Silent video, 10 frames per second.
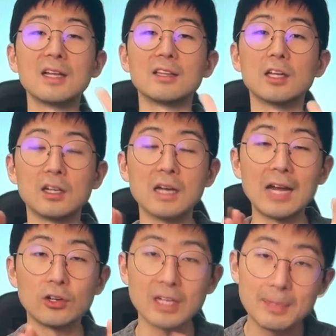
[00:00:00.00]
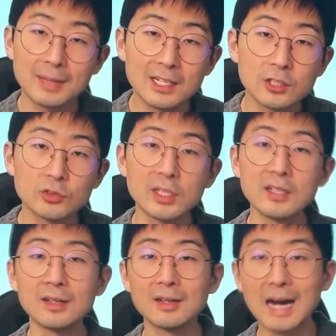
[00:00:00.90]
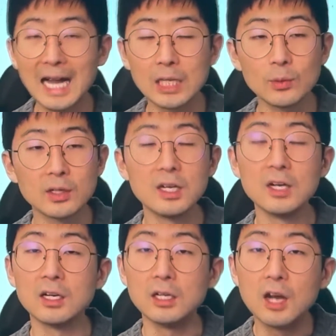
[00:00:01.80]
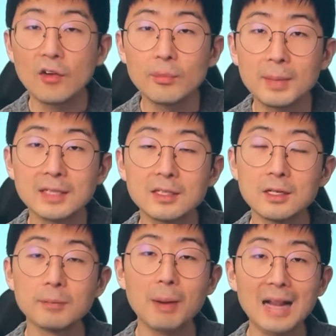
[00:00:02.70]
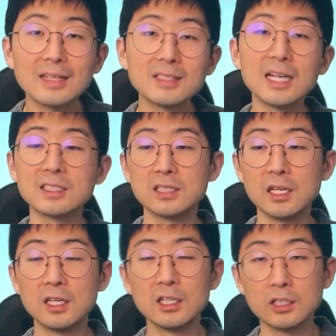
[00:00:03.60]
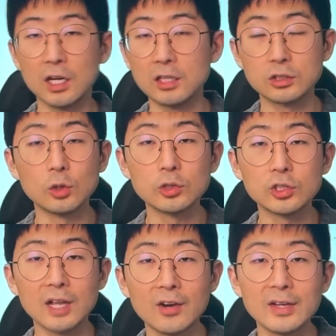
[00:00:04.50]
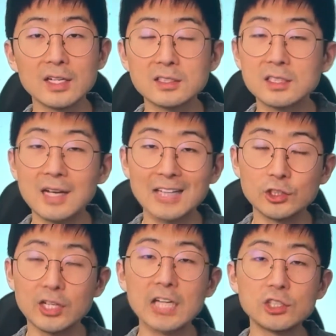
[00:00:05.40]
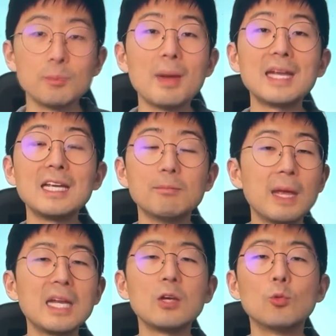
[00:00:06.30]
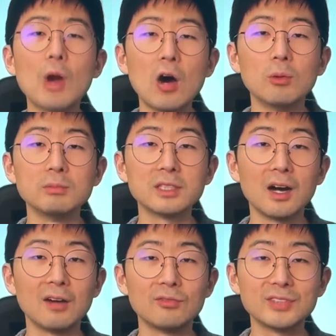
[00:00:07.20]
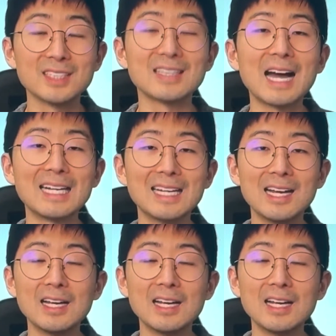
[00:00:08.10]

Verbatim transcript: The entertainment industry, Hollywood, government, politics, uh, social areas, education, many, many realms of society,